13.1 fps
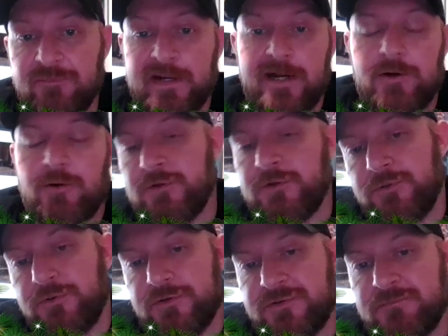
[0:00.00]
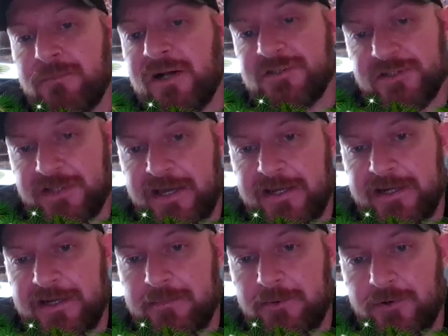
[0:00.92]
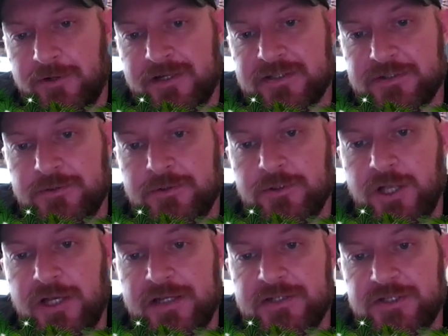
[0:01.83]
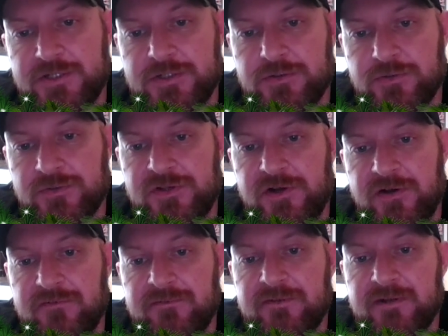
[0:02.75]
but I don't do as much of that anymore because I do a lot of digital stuff.